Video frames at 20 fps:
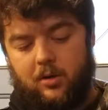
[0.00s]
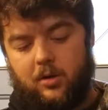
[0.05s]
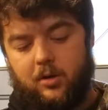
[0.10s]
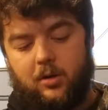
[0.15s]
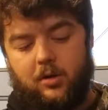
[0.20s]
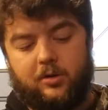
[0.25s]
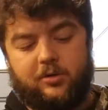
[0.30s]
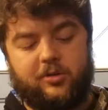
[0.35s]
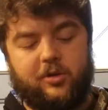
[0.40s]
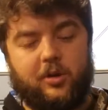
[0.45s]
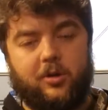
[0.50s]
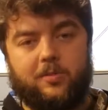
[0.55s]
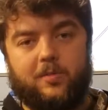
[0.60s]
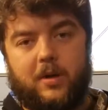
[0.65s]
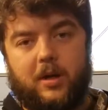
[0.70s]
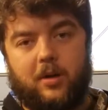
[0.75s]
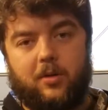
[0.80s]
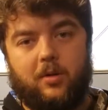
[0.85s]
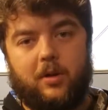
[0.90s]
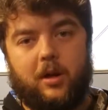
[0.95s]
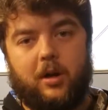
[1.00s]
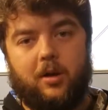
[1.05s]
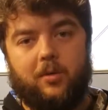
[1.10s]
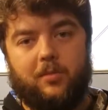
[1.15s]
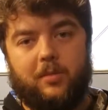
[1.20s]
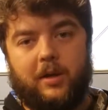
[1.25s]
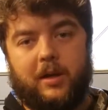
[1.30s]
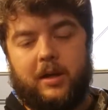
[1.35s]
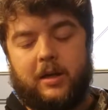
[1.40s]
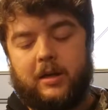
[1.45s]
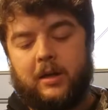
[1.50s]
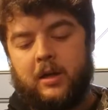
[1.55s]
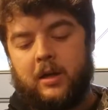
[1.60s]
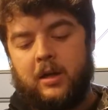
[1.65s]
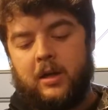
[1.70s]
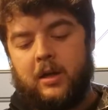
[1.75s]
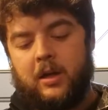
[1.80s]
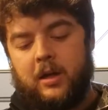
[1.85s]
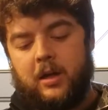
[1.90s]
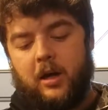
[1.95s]
jerkbait lake,
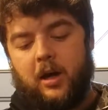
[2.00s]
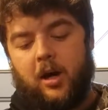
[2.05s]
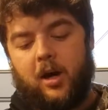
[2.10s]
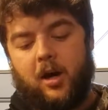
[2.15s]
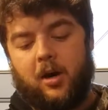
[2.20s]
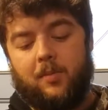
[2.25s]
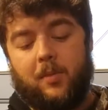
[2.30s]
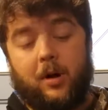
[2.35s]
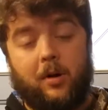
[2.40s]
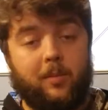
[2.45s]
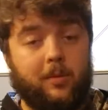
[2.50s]
I'll